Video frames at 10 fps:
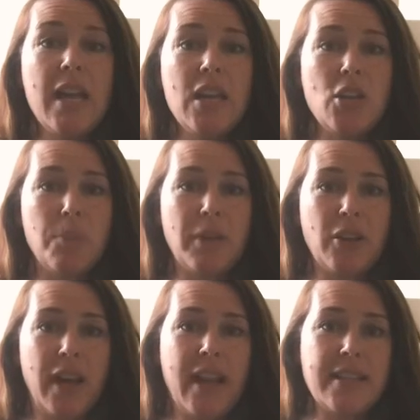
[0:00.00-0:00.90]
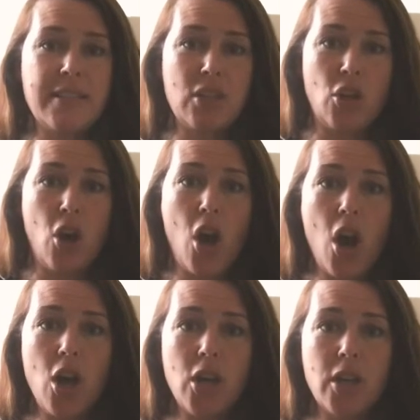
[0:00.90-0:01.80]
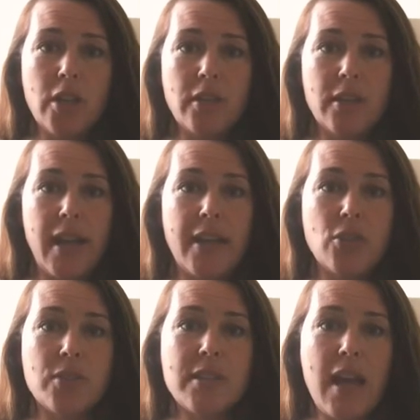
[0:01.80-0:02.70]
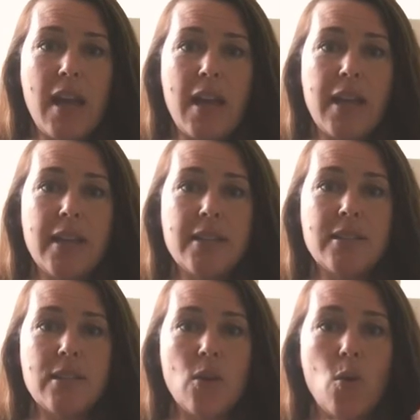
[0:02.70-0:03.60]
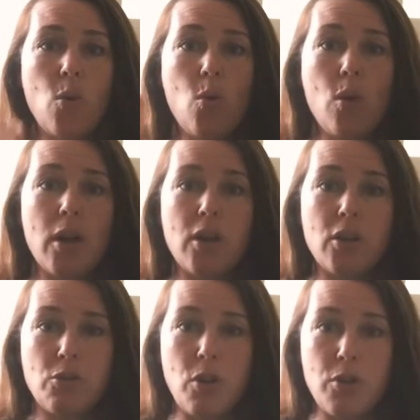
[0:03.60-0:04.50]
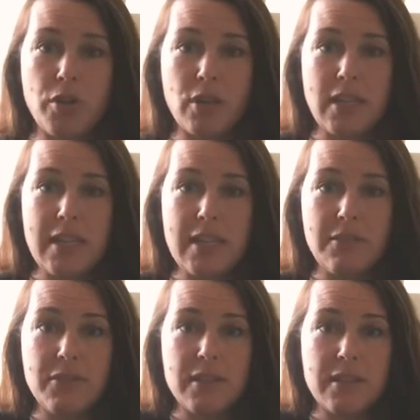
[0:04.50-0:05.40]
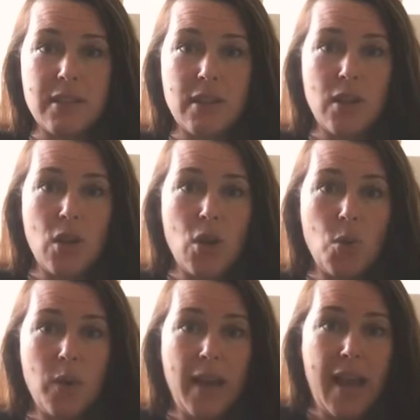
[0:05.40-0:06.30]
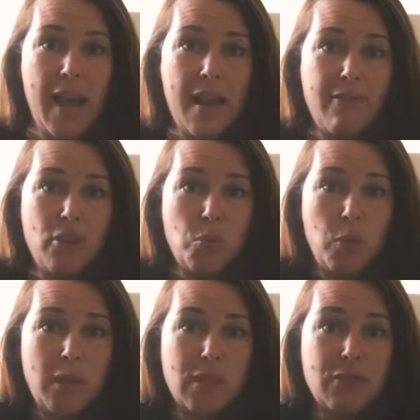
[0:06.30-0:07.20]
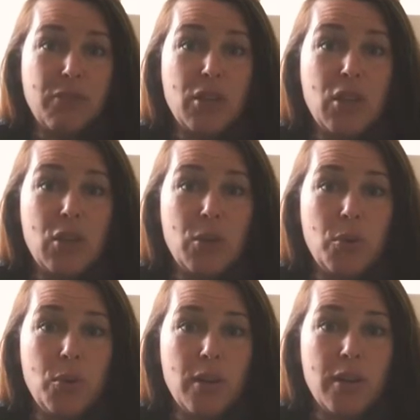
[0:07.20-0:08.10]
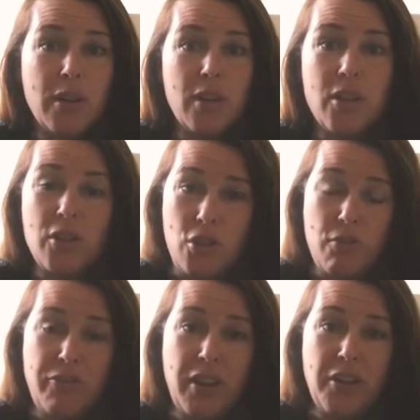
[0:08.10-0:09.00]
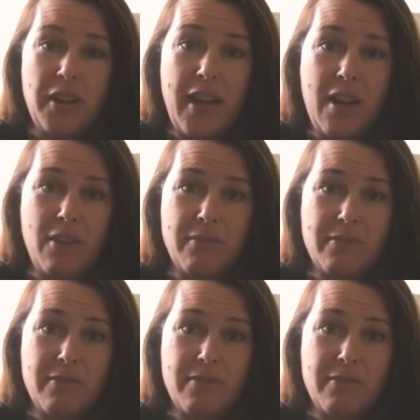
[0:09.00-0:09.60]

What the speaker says: could bring your hands to your heart, at your sides, or grow your leaves. Whatever works for you, you figure it out.